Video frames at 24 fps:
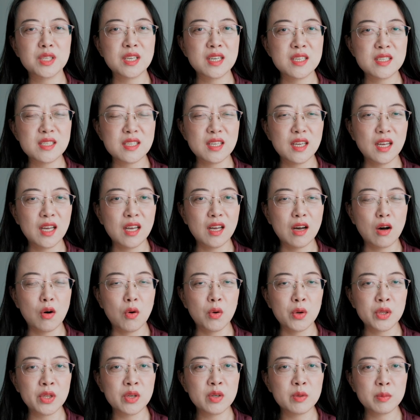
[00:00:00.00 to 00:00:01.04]
it as an
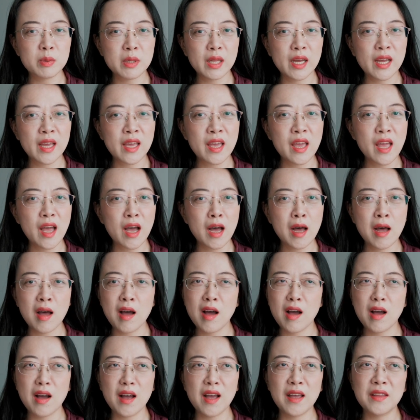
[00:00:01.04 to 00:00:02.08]
audio play,
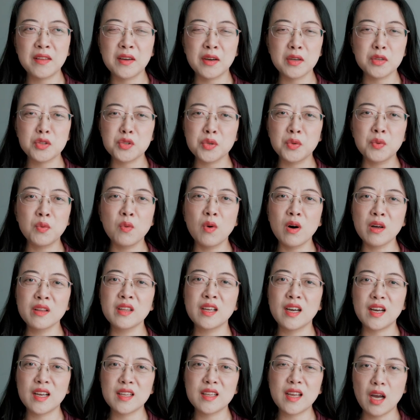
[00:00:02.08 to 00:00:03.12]
and I don't want
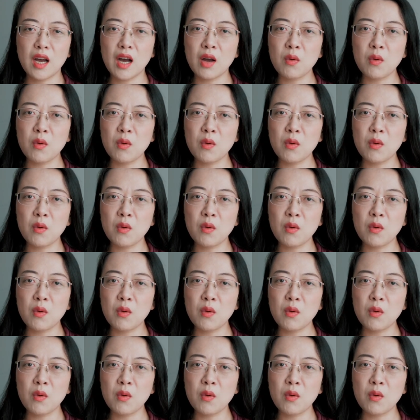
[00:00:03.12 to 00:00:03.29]
that.